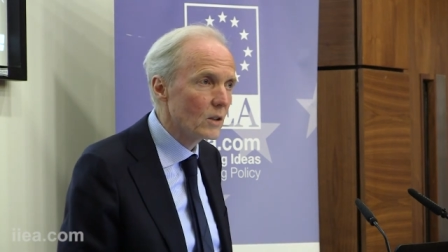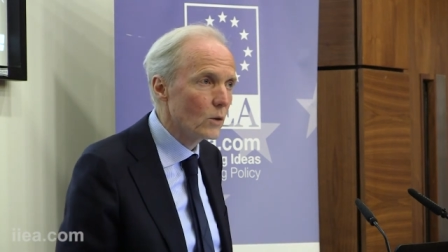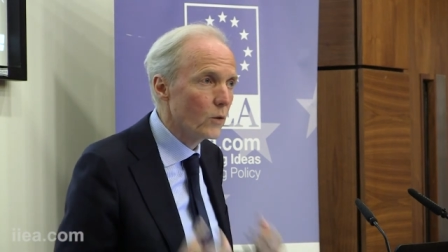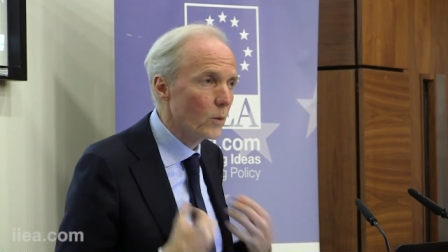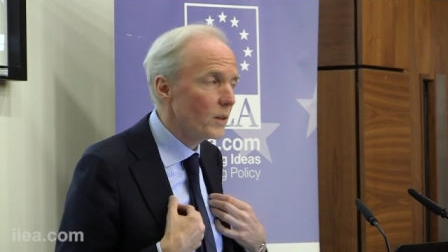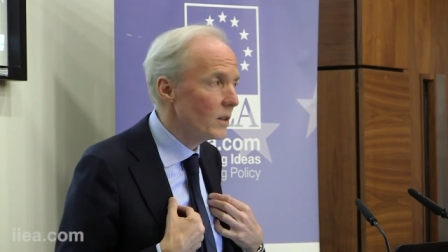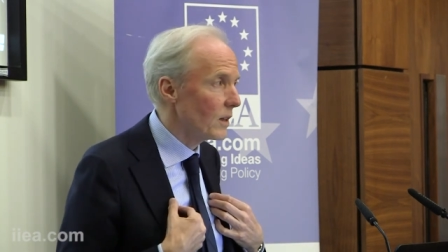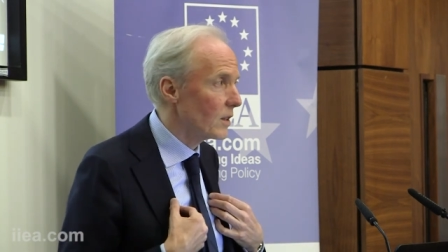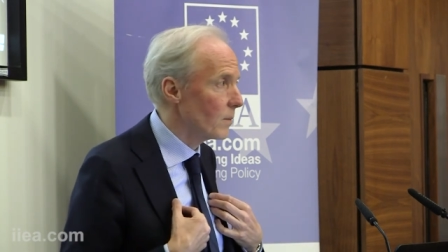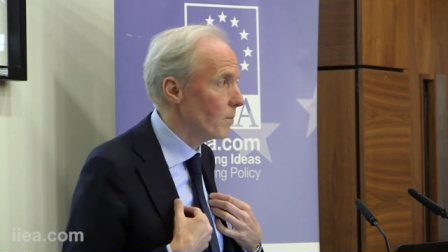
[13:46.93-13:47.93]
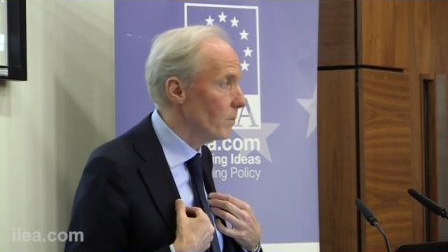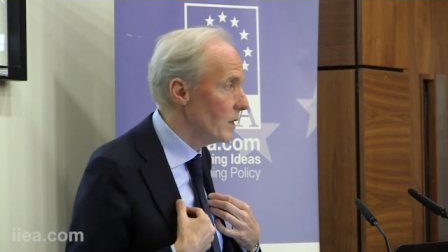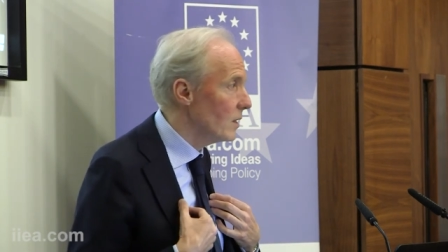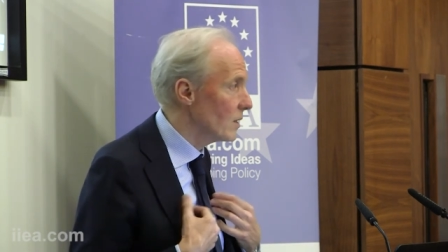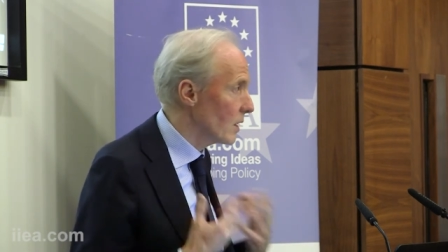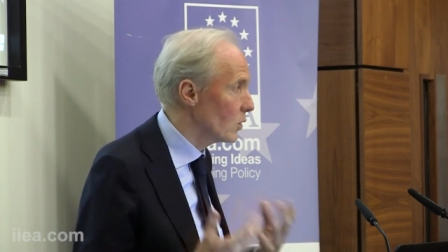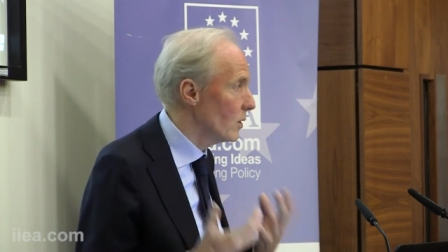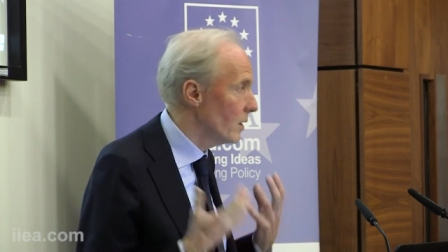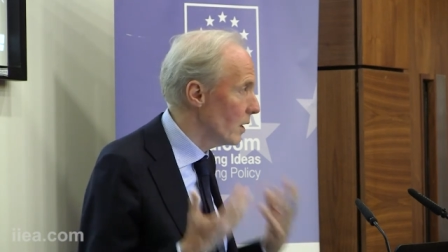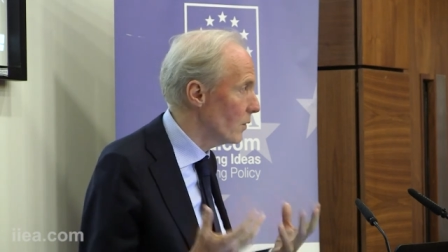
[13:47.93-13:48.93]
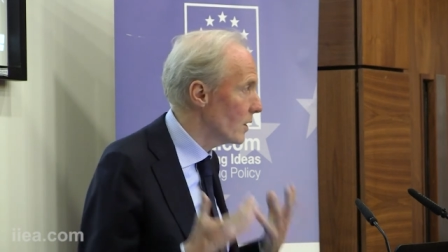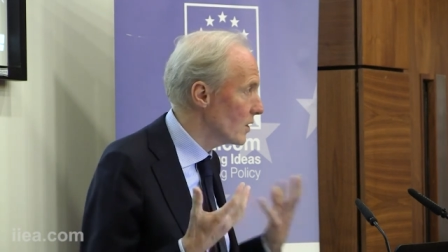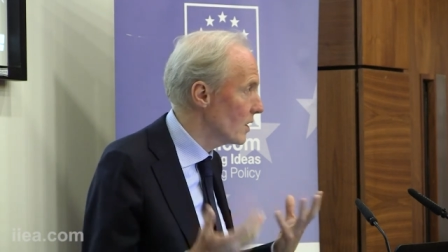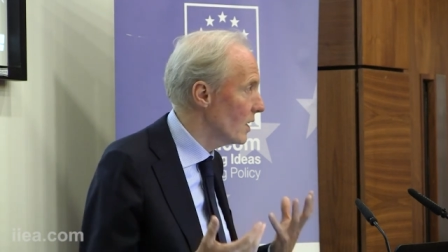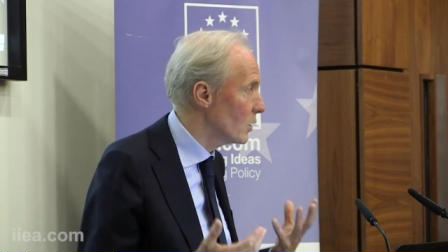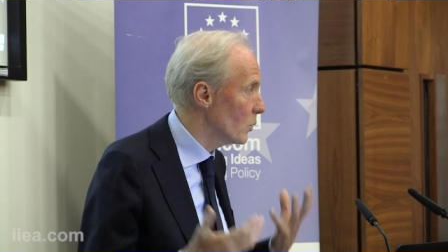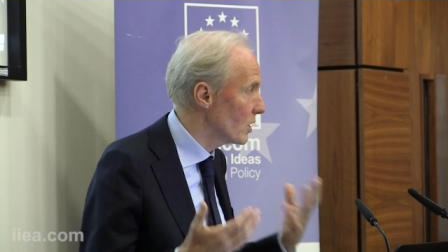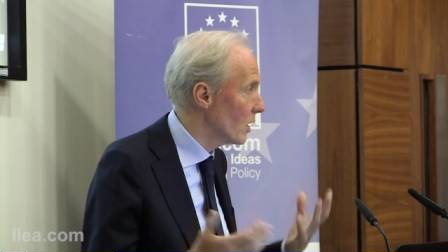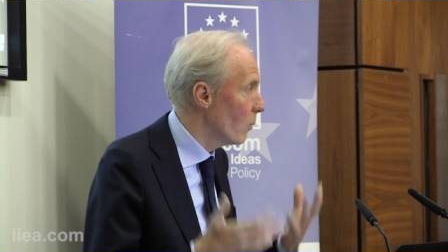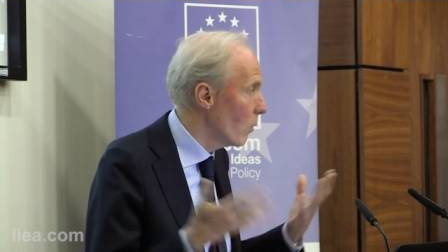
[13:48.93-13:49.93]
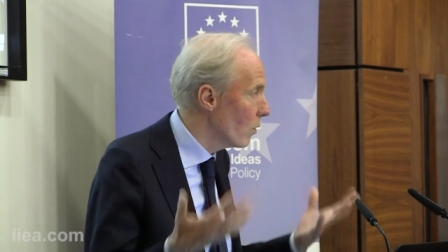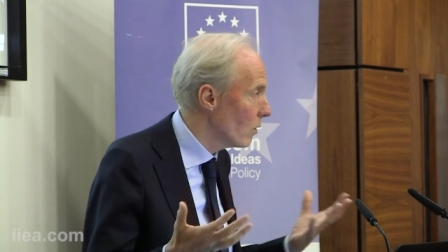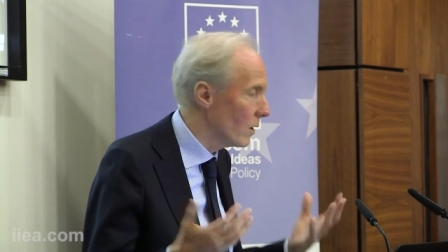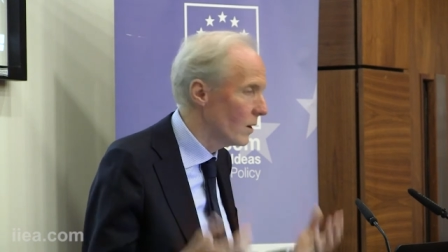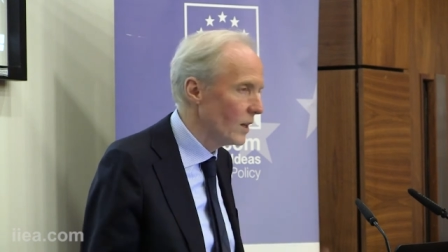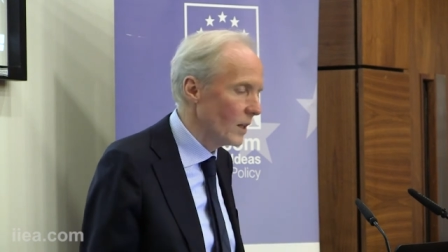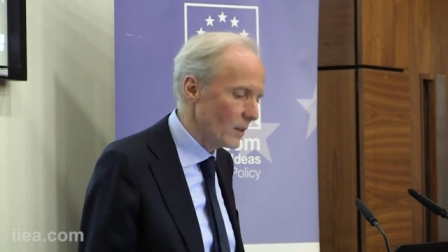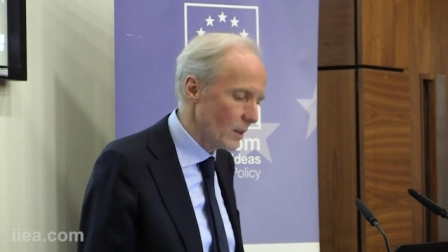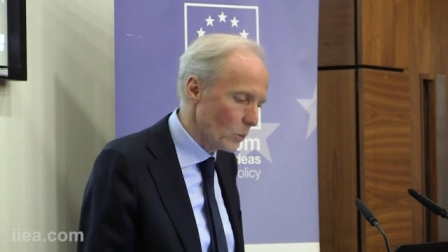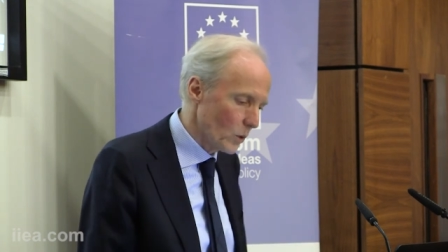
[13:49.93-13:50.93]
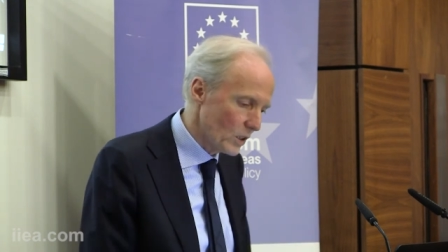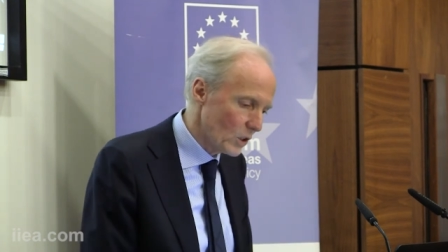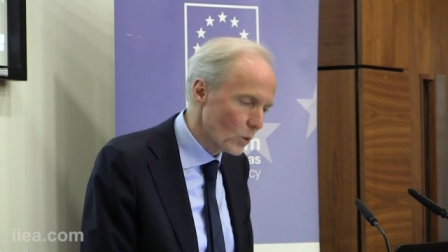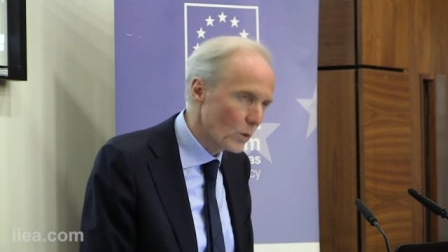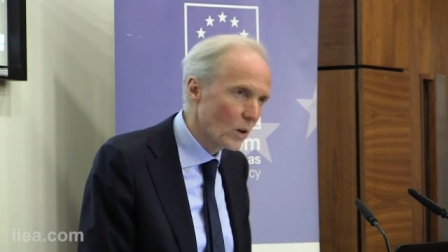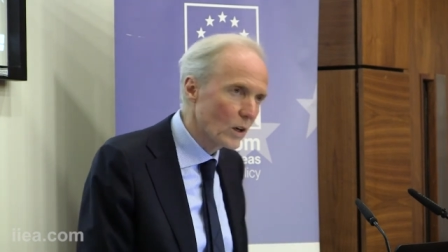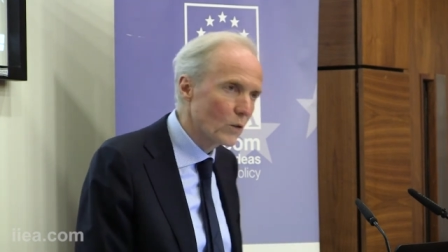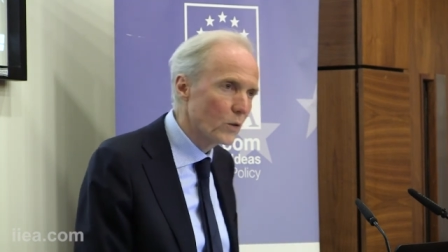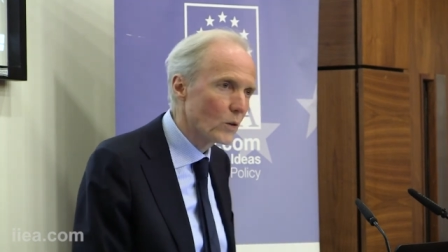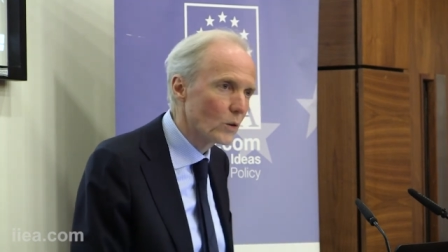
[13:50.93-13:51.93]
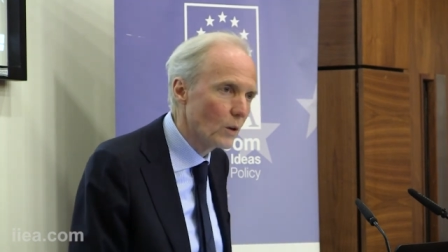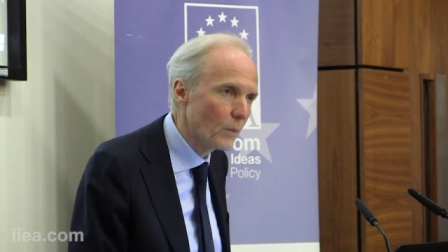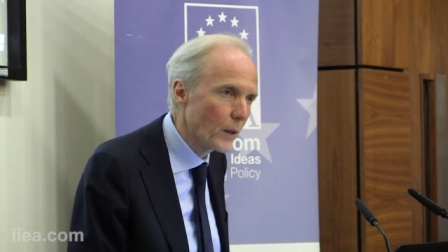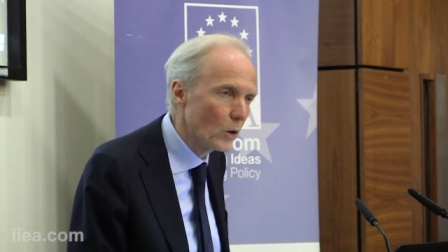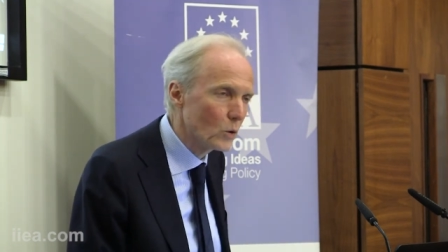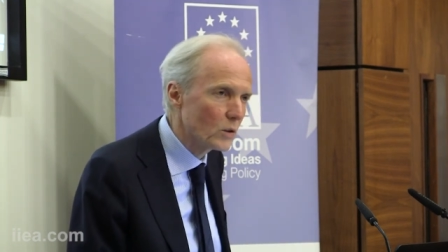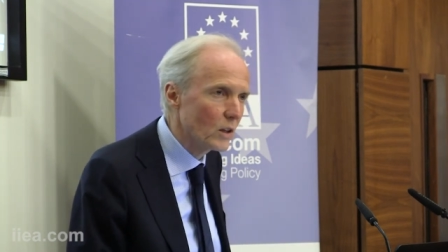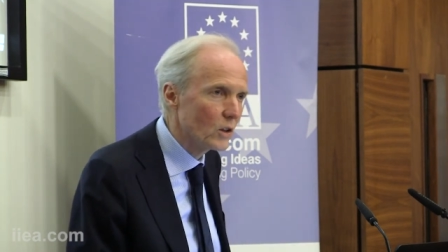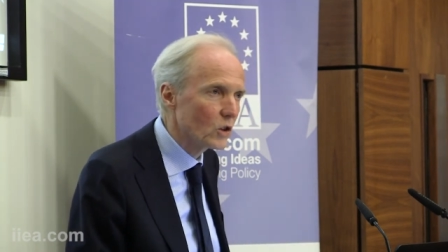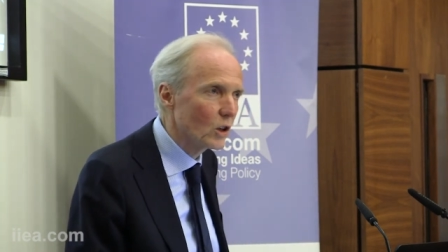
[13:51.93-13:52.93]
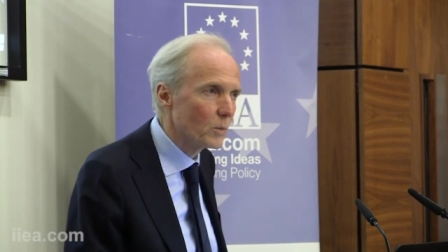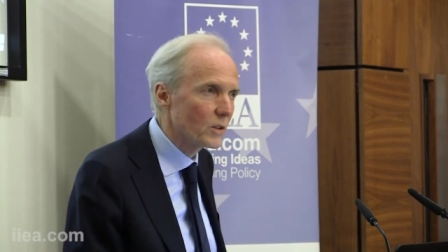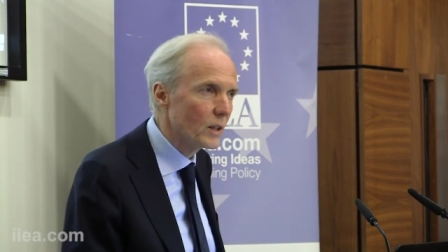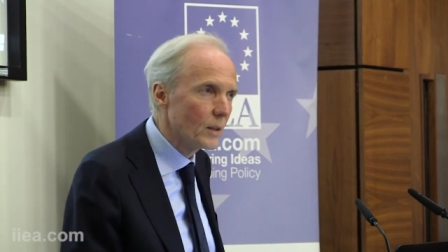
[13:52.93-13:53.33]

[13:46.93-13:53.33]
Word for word: So for me, that means actually having skills which are more than what is required for a, a low-skilled job.